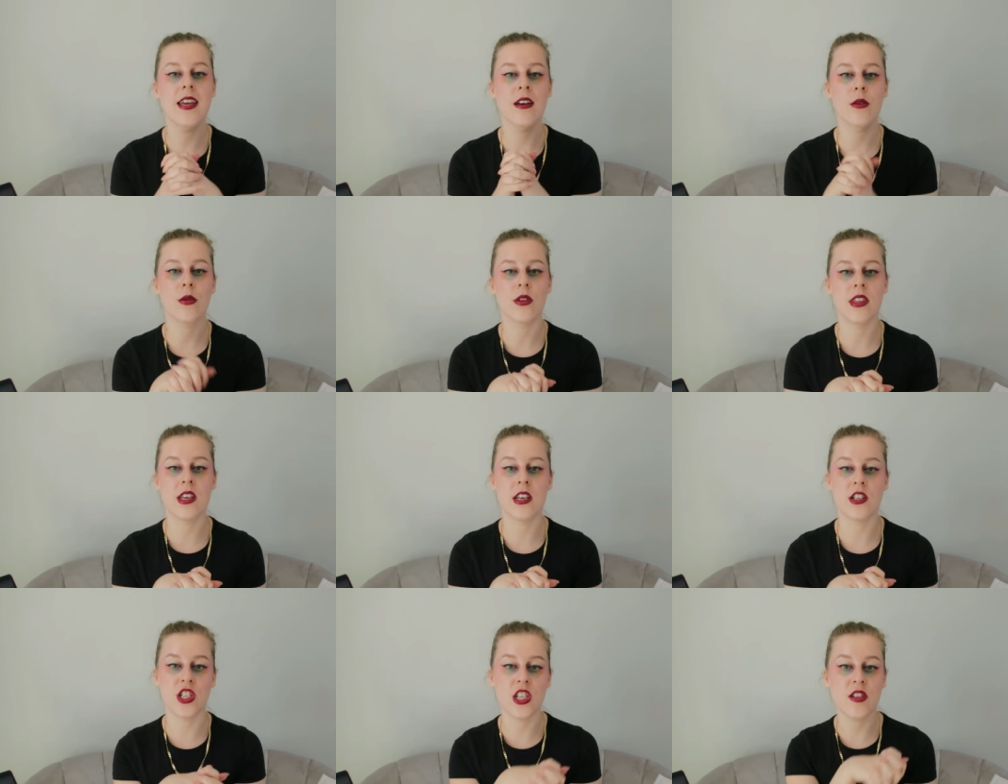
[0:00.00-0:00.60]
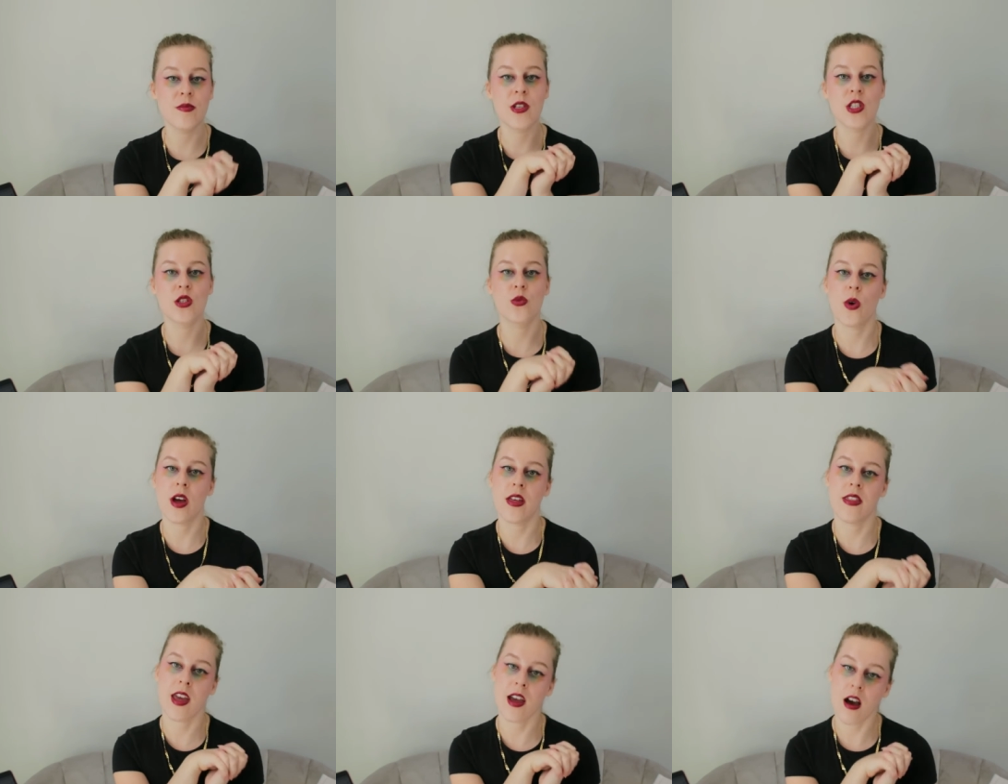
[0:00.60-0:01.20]
Take the
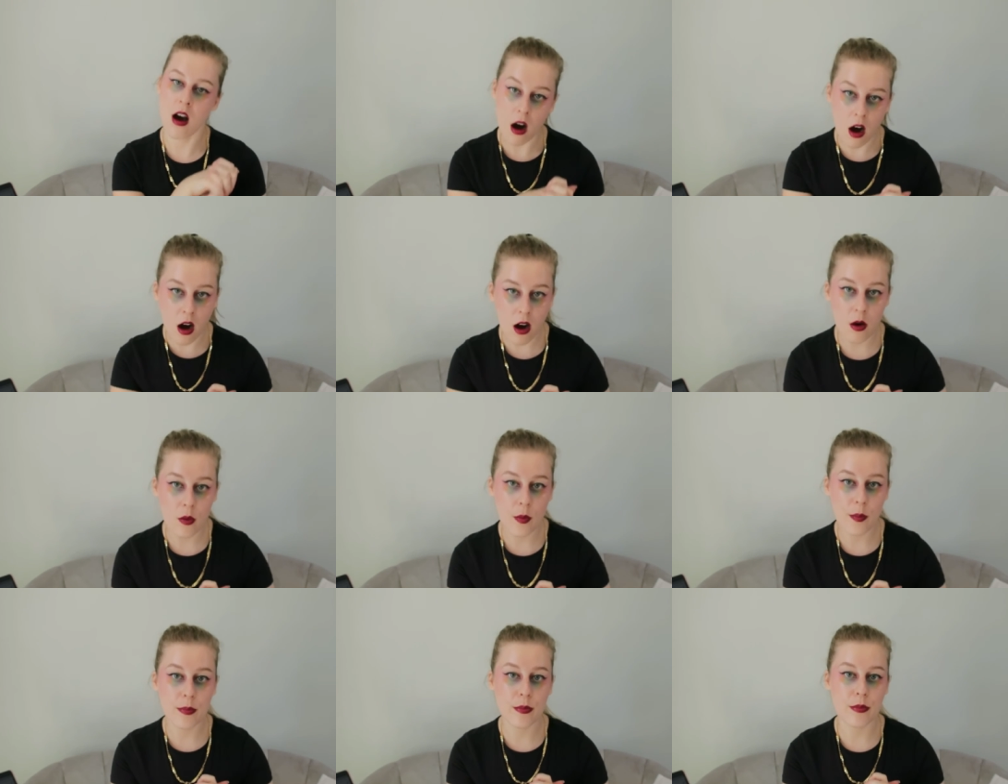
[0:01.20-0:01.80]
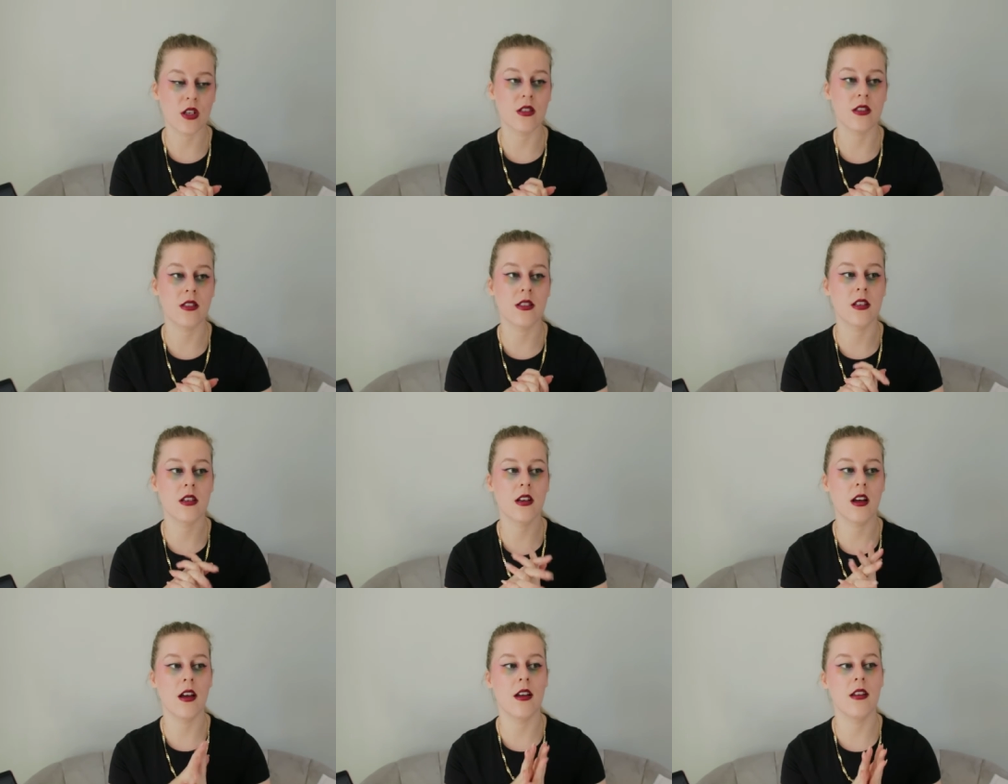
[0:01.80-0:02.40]
achievements where they are
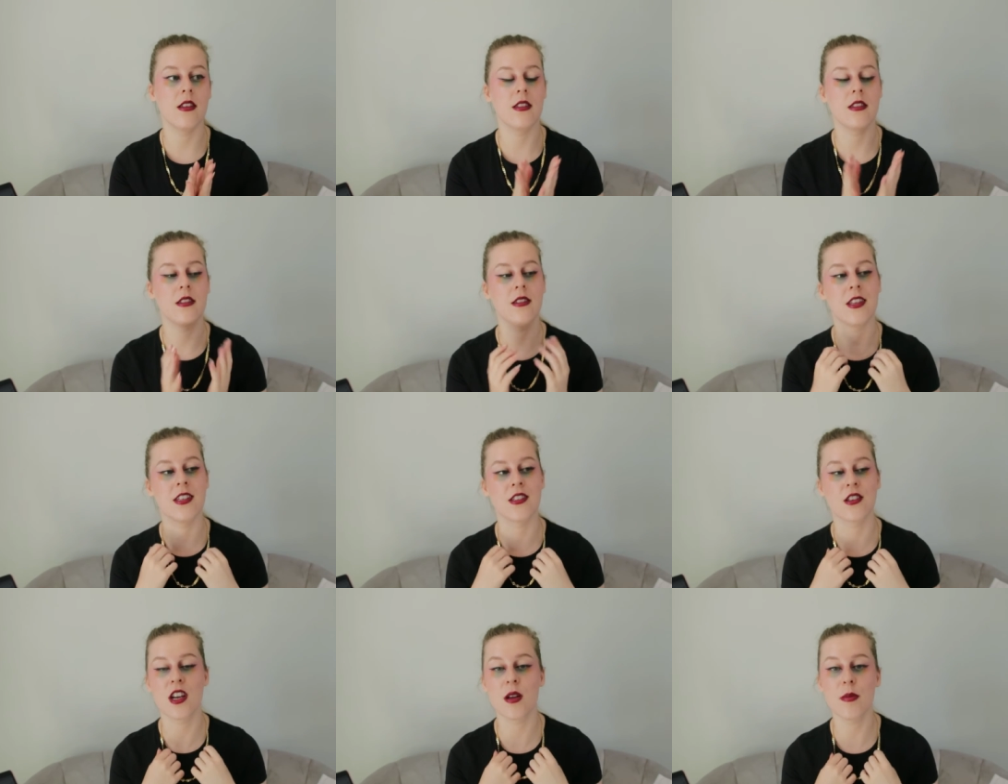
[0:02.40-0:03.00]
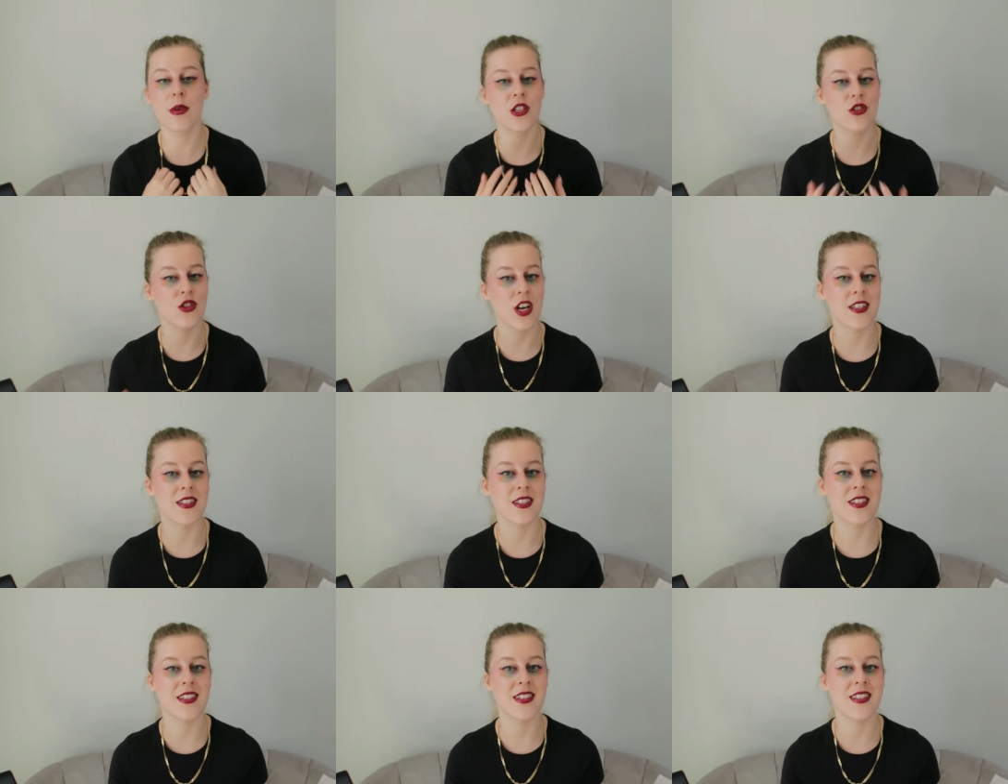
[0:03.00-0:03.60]
because there's going to be
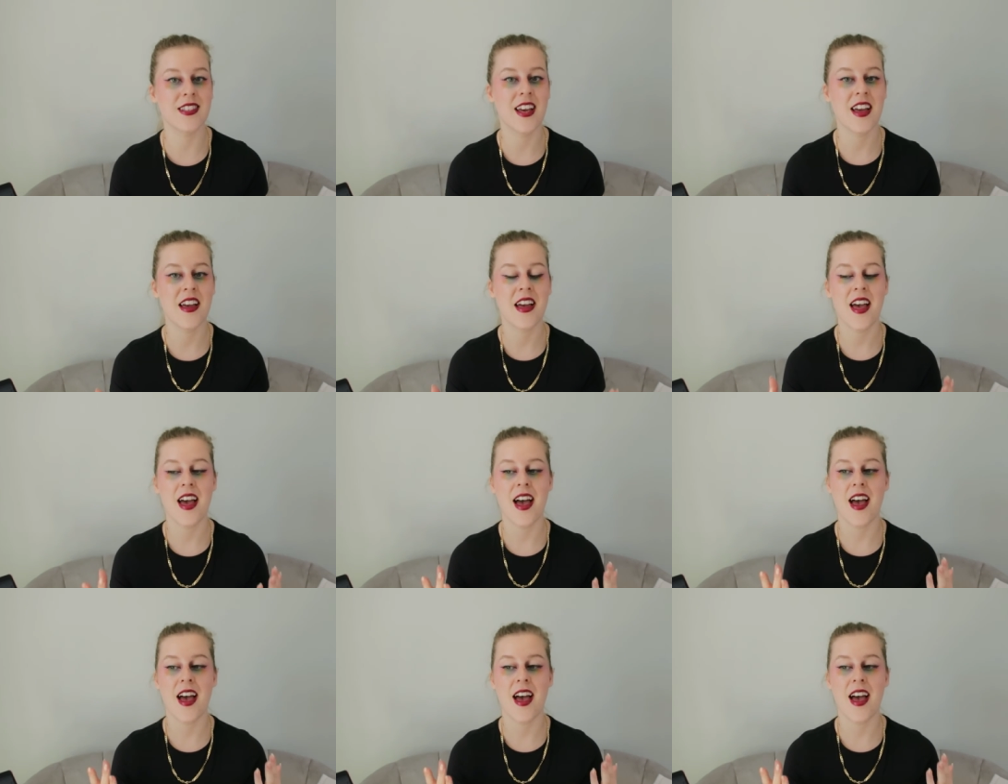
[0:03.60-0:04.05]
stresses,